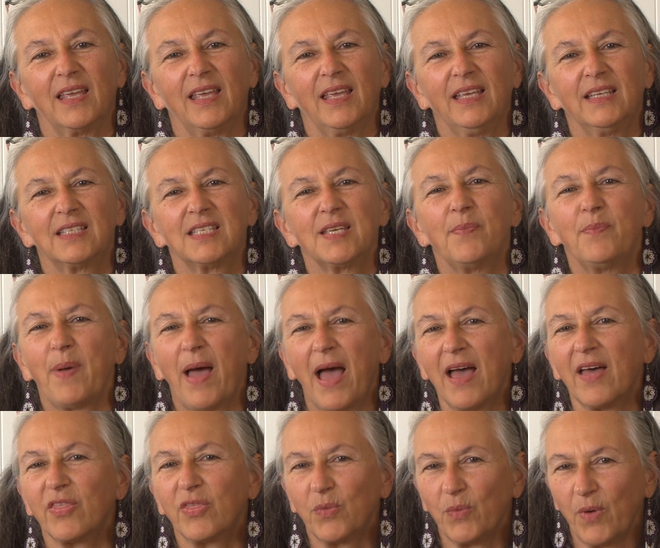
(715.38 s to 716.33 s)
It's a
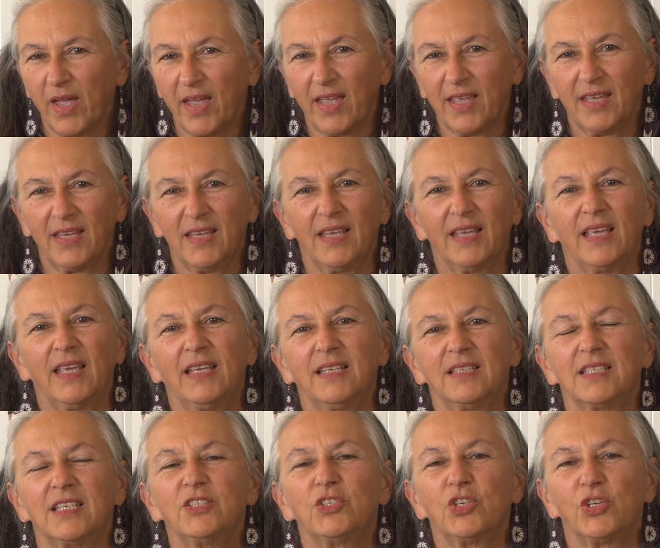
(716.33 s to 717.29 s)
pathway.
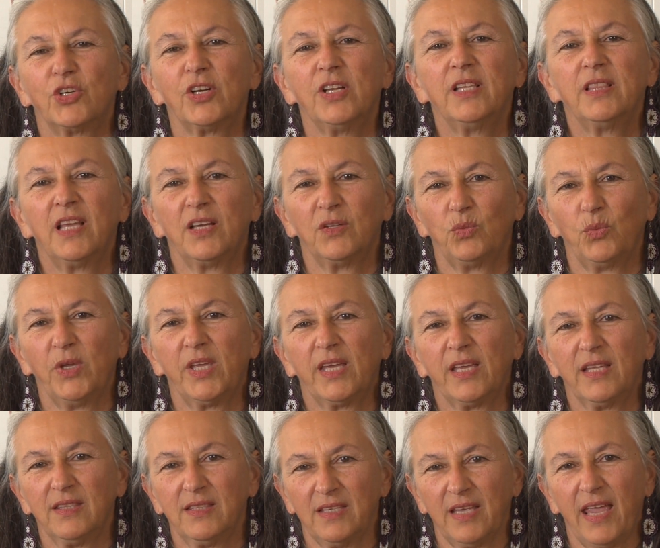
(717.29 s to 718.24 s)
It's a journey that we
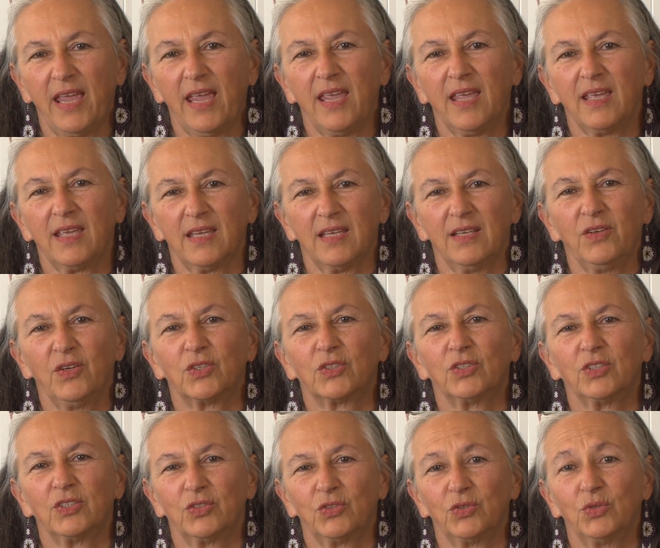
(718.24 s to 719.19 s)
can take in
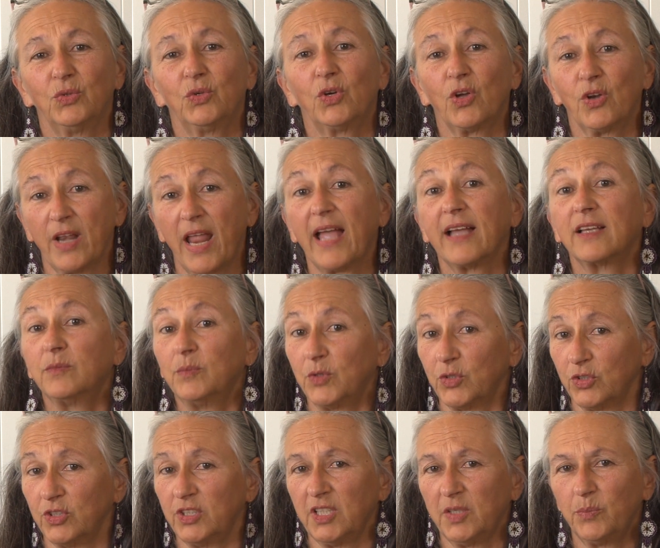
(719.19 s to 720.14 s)
order to connect
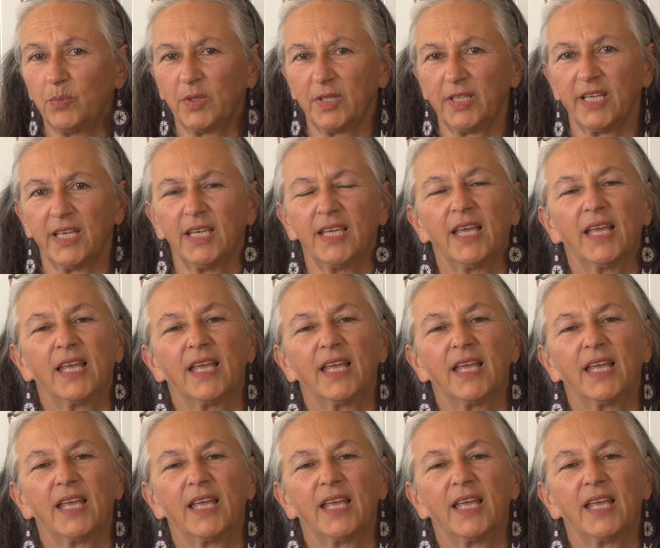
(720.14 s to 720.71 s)
more deeply